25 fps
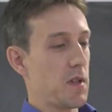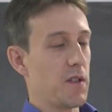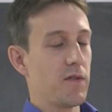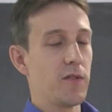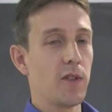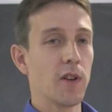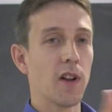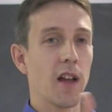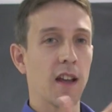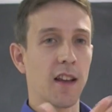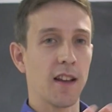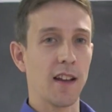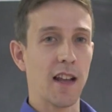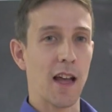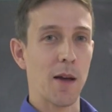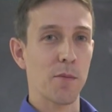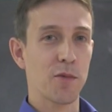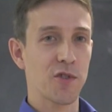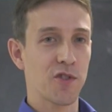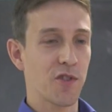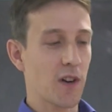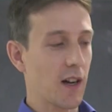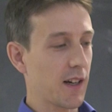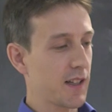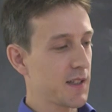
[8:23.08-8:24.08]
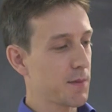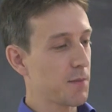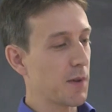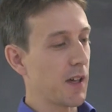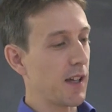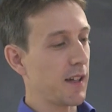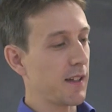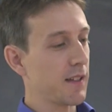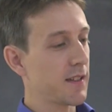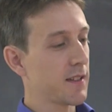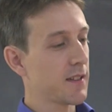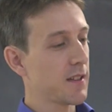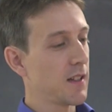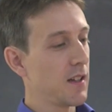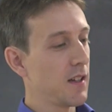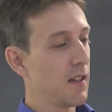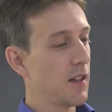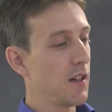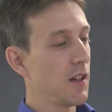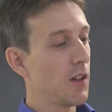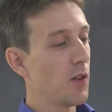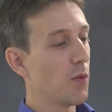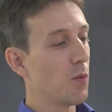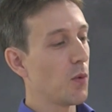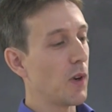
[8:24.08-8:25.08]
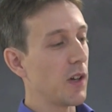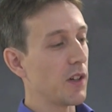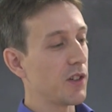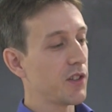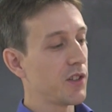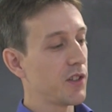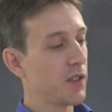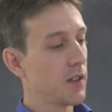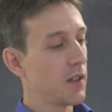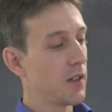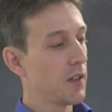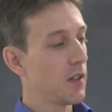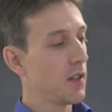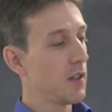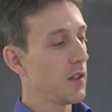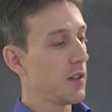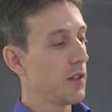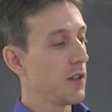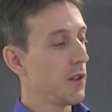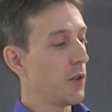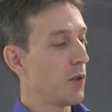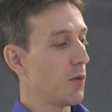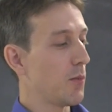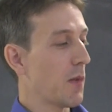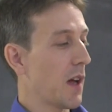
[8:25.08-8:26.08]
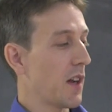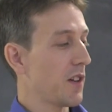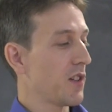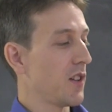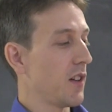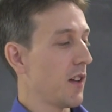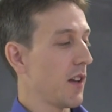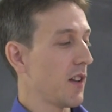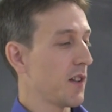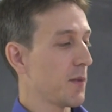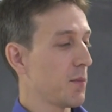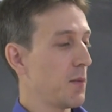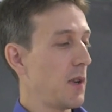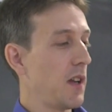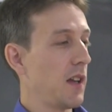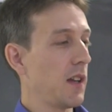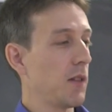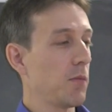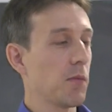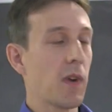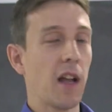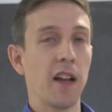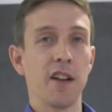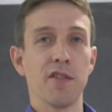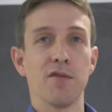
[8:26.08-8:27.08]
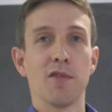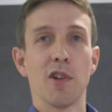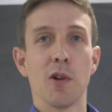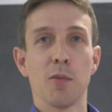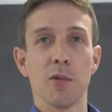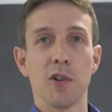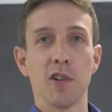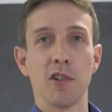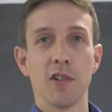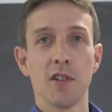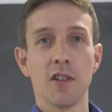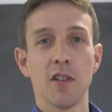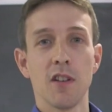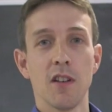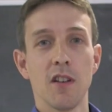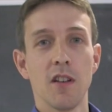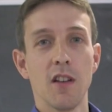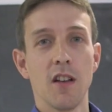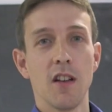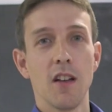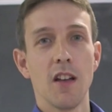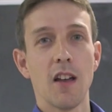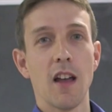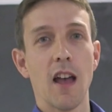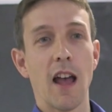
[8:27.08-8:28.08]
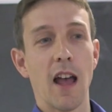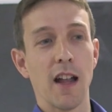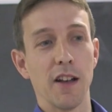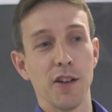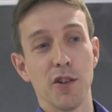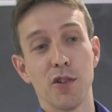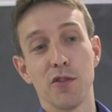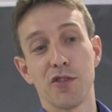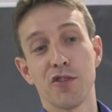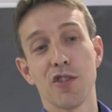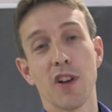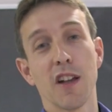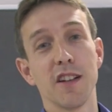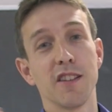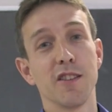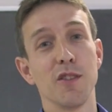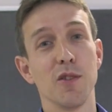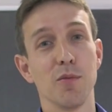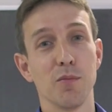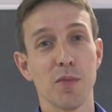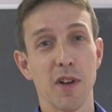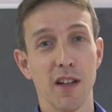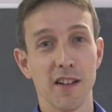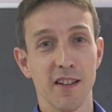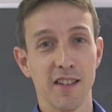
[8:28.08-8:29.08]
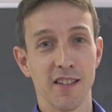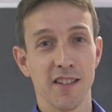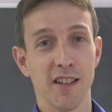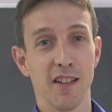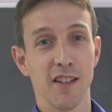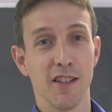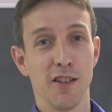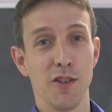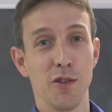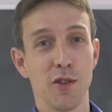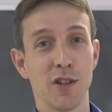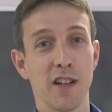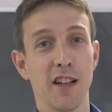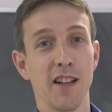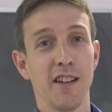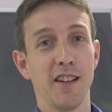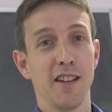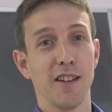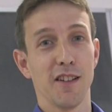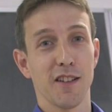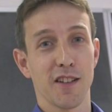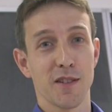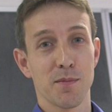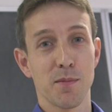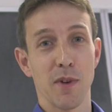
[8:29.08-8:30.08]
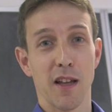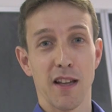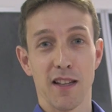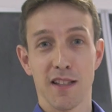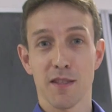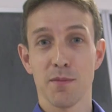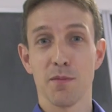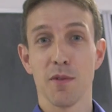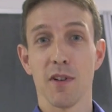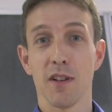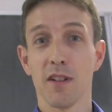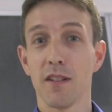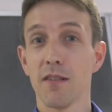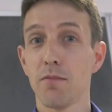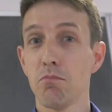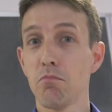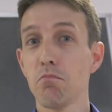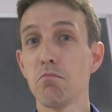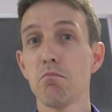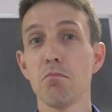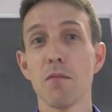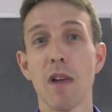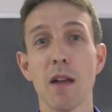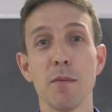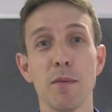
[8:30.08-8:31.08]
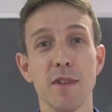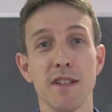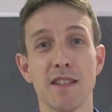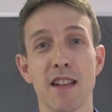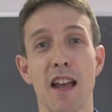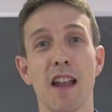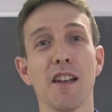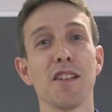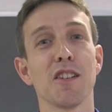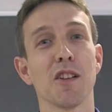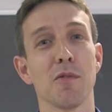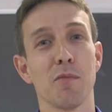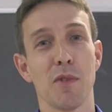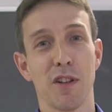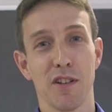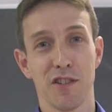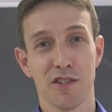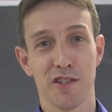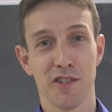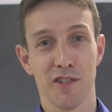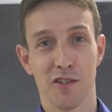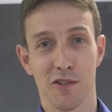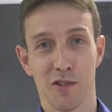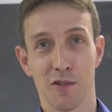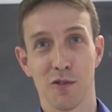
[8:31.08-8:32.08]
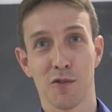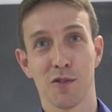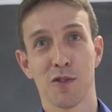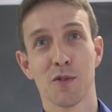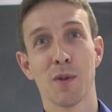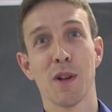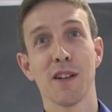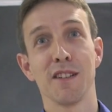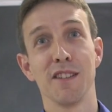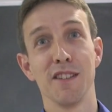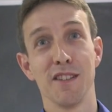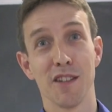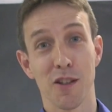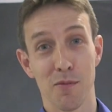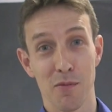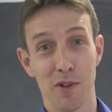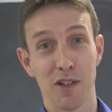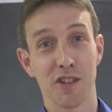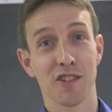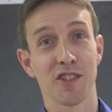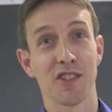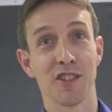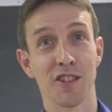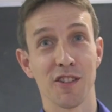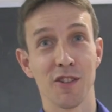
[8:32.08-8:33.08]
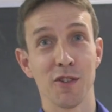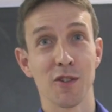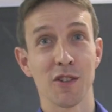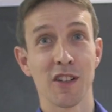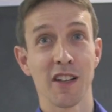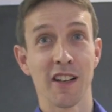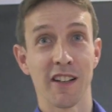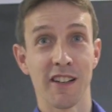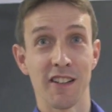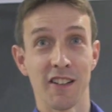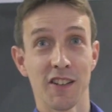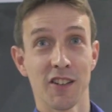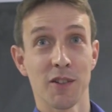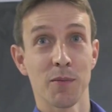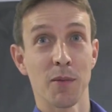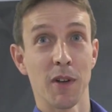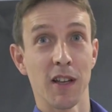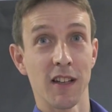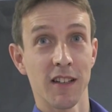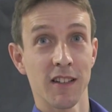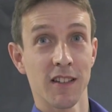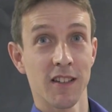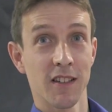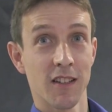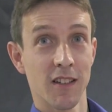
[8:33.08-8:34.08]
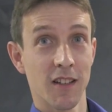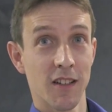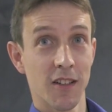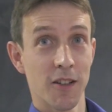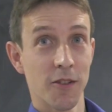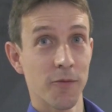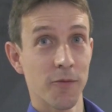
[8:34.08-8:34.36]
if you like, an abstract space, which you imagine as being made of rubber, and you're trying to embed it in Euclidean space, but maybe 10-dimensional or 20-dimensional Euclidean space.